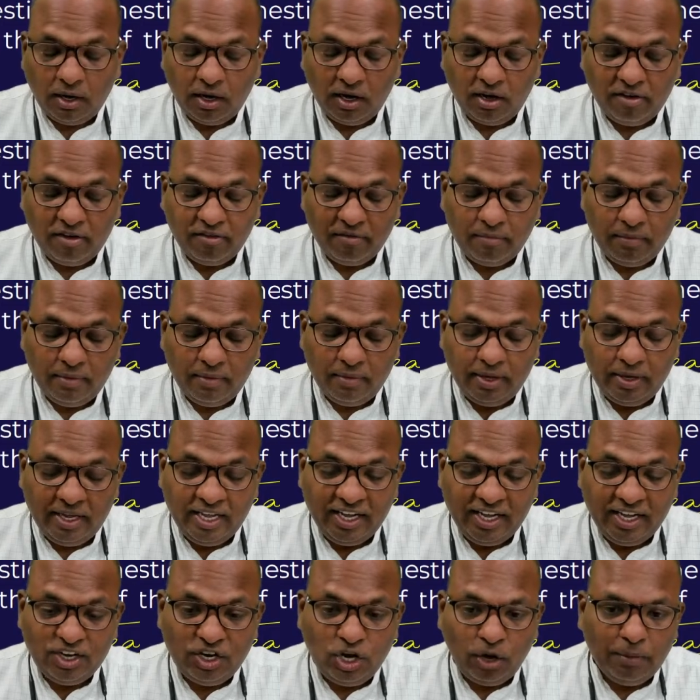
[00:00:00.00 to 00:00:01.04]
Economic
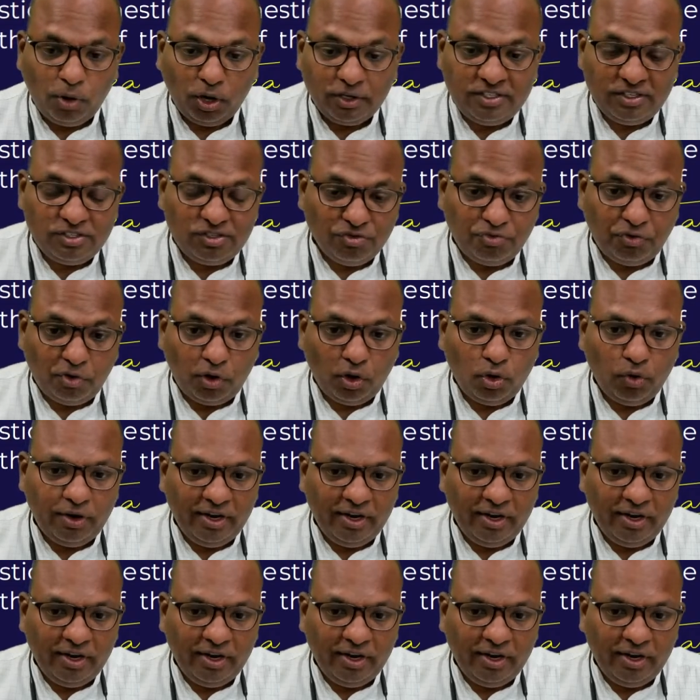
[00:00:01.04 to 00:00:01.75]
policies followed in